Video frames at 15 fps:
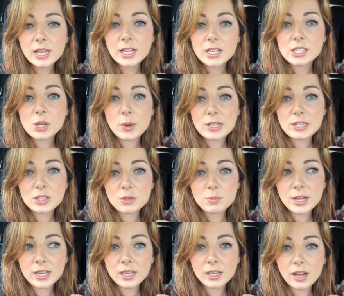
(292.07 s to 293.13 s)
So I do
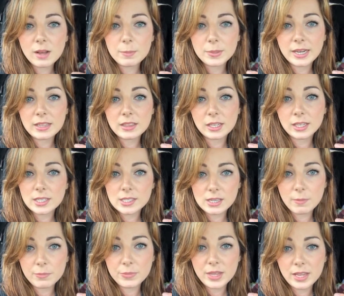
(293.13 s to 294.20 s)
bring it up, and I think it's
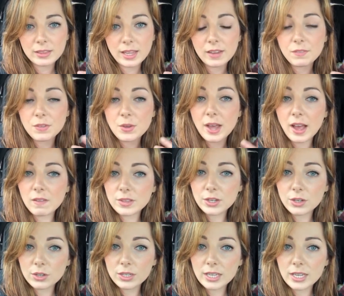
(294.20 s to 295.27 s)
something that if you have
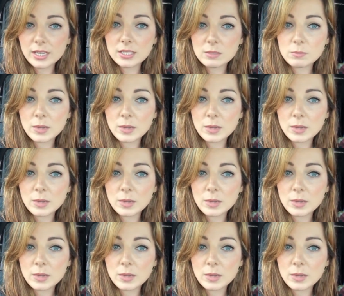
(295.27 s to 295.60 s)
little kids,